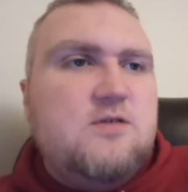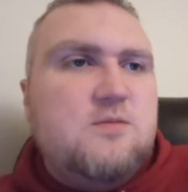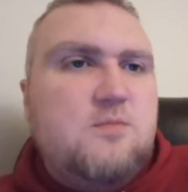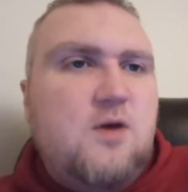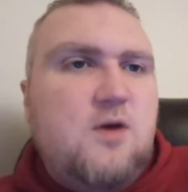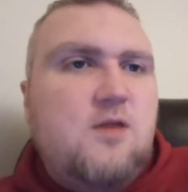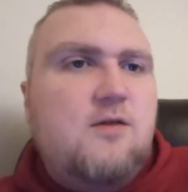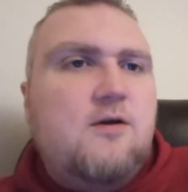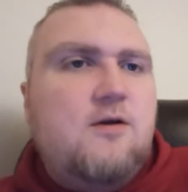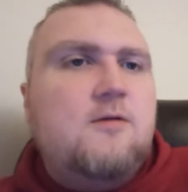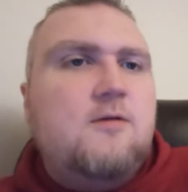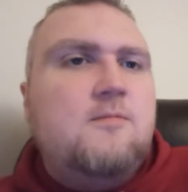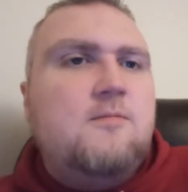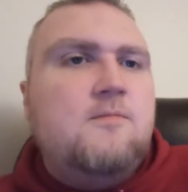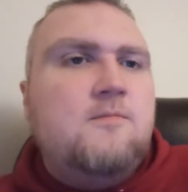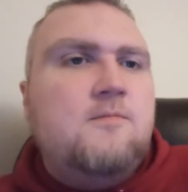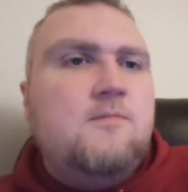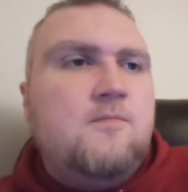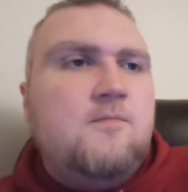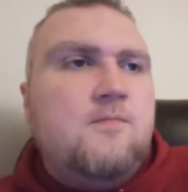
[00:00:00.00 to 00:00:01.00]
mother
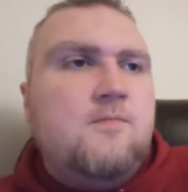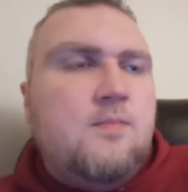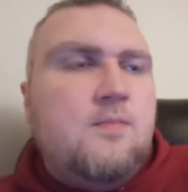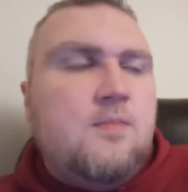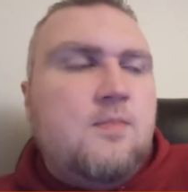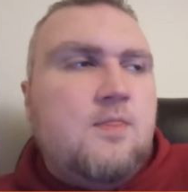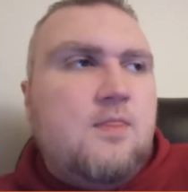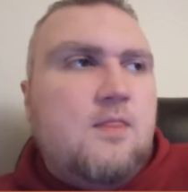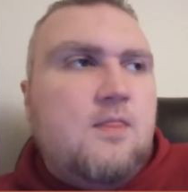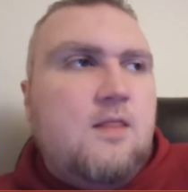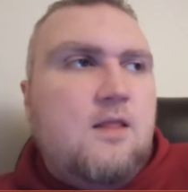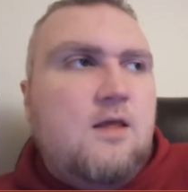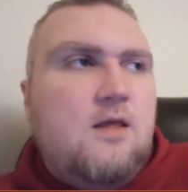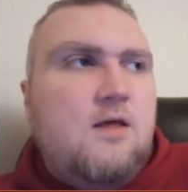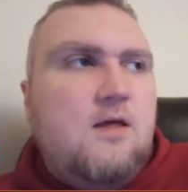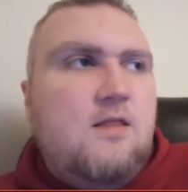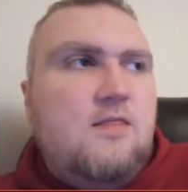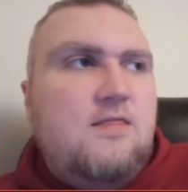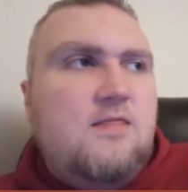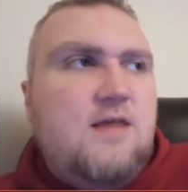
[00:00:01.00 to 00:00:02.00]

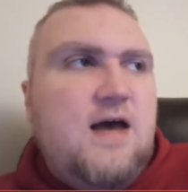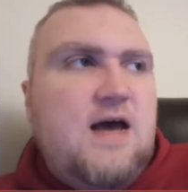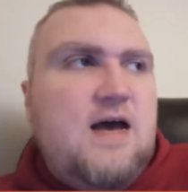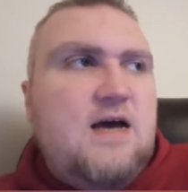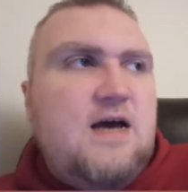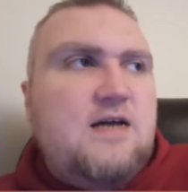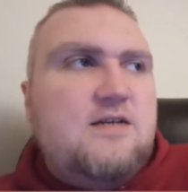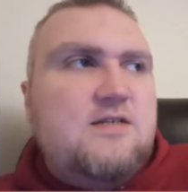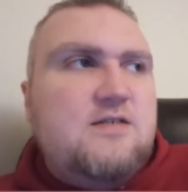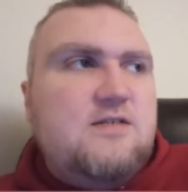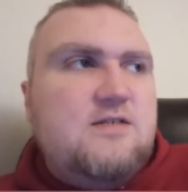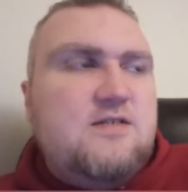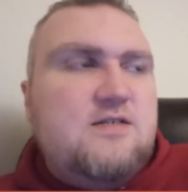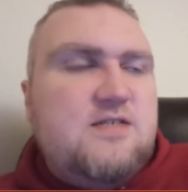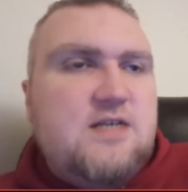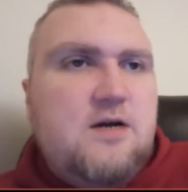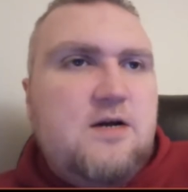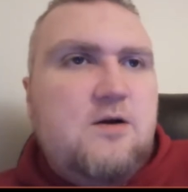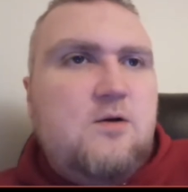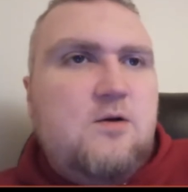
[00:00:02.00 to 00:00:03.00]
that
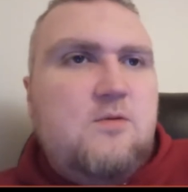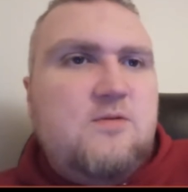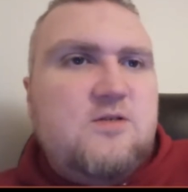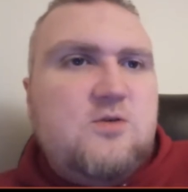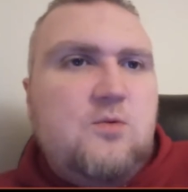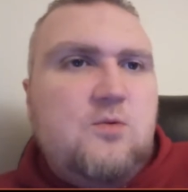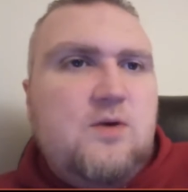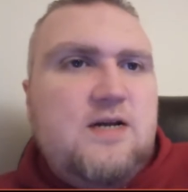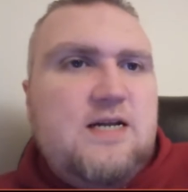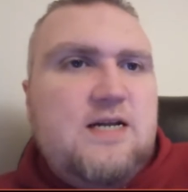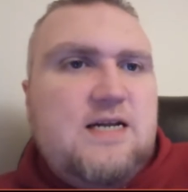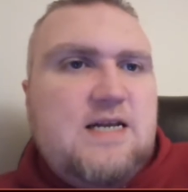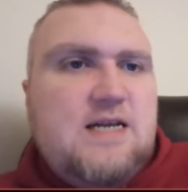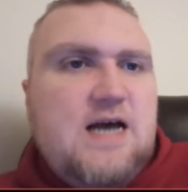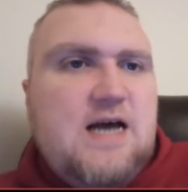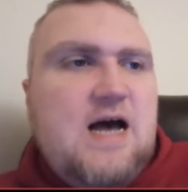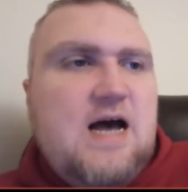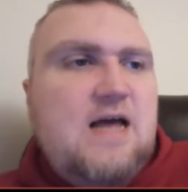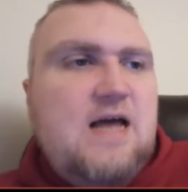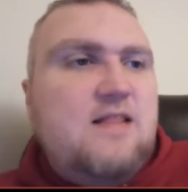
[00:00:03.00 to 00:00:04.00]
Sarah was going to
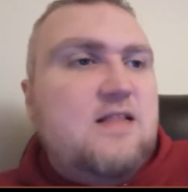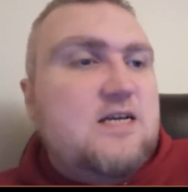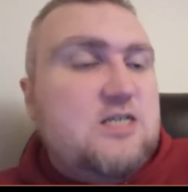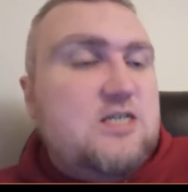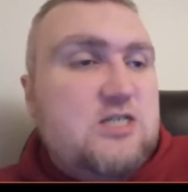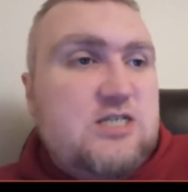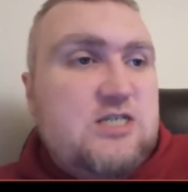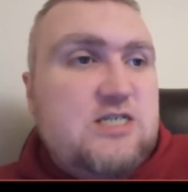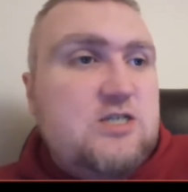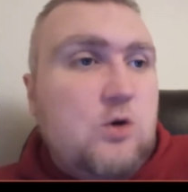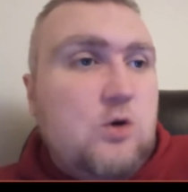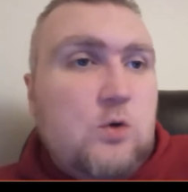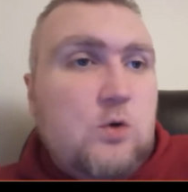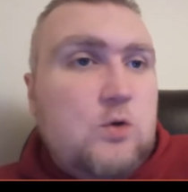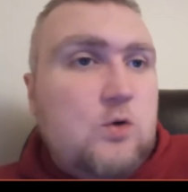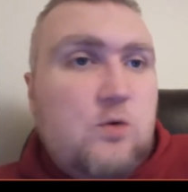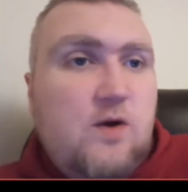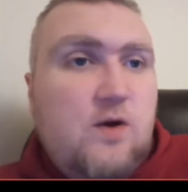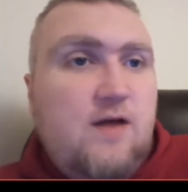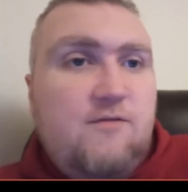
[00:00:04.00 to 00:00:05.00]
die. Like she told
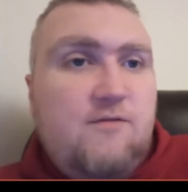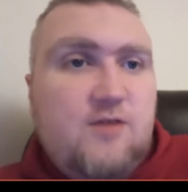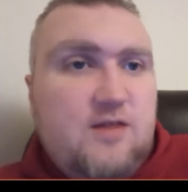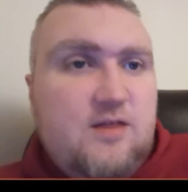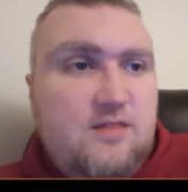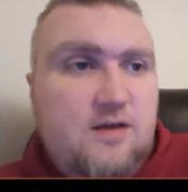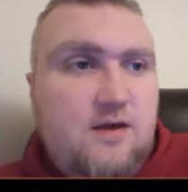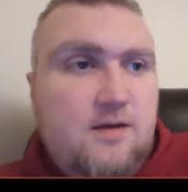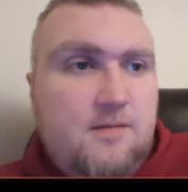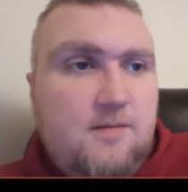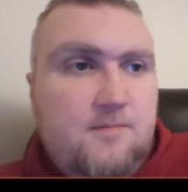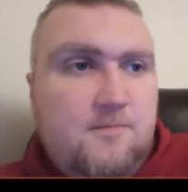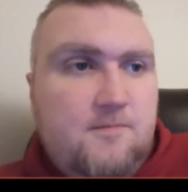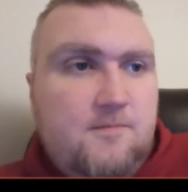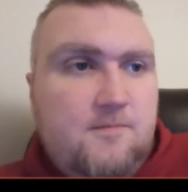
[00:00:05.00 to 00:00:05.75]
her everything.